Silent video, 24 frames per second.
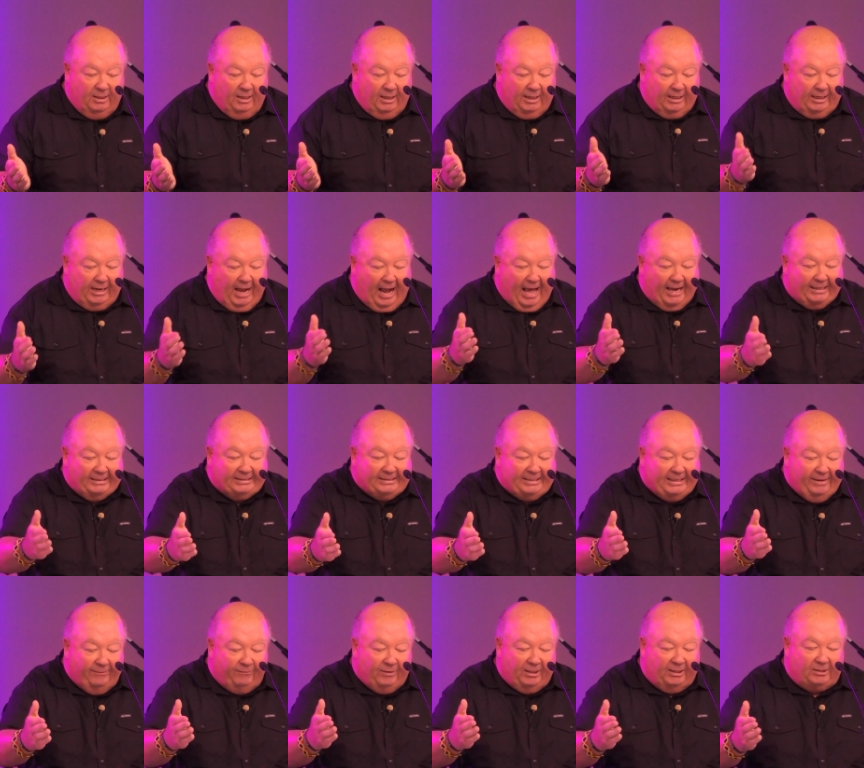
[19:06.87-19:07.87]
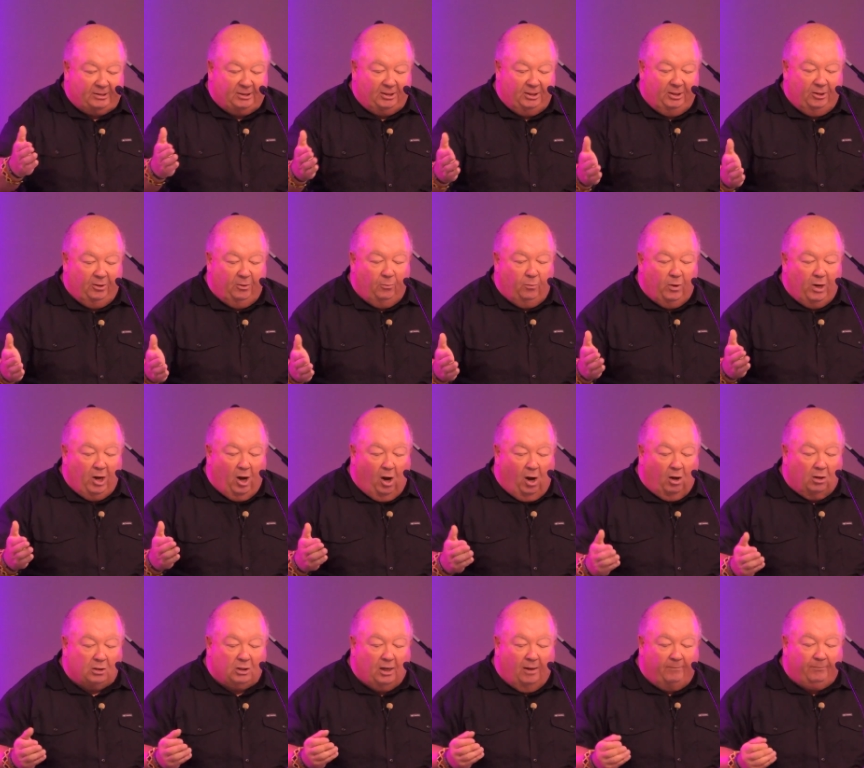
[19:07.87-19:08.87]
And God has given it to you. And we
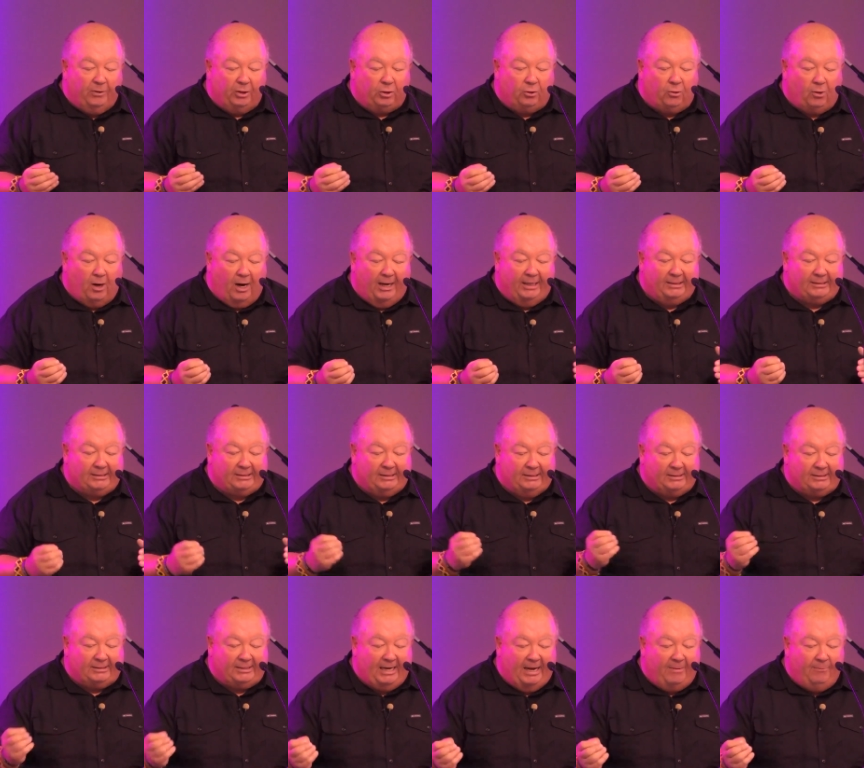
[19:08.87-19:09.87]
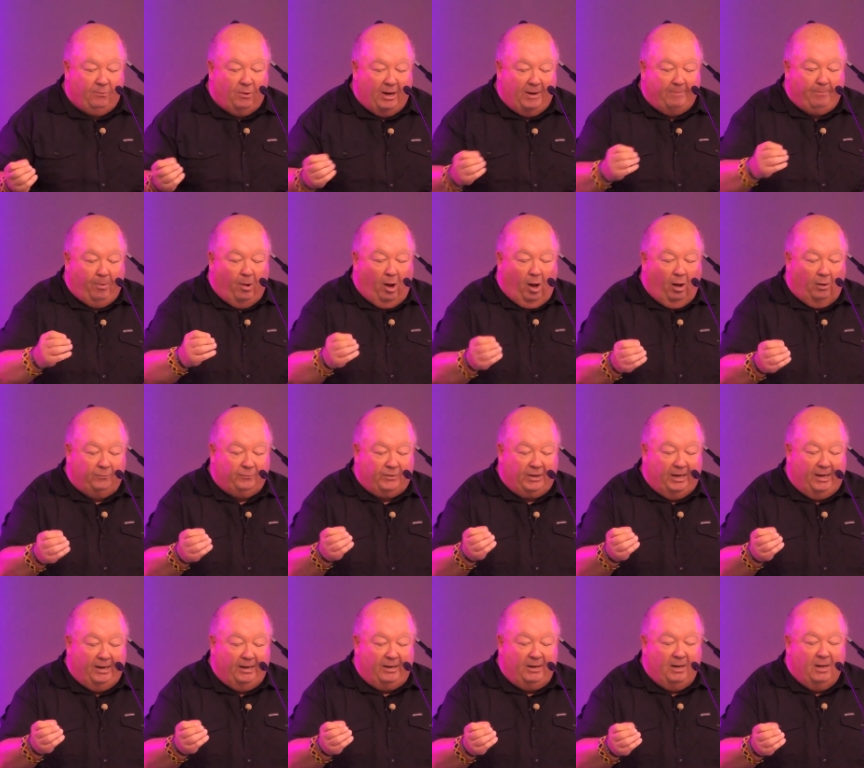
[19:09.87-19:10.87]
all come to Christ the same way Paul
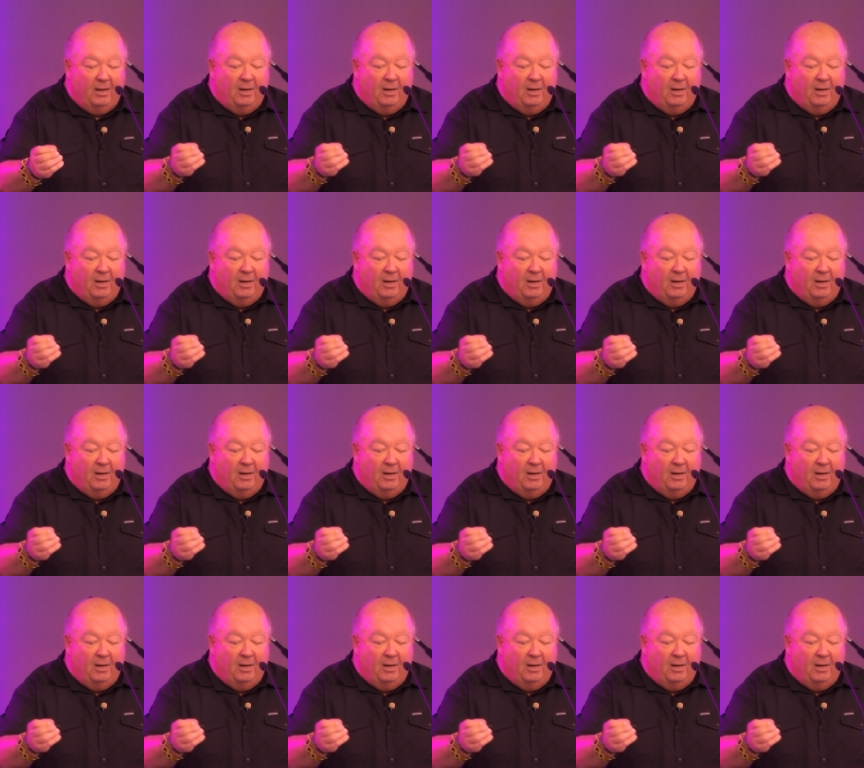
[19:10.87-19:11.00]
did,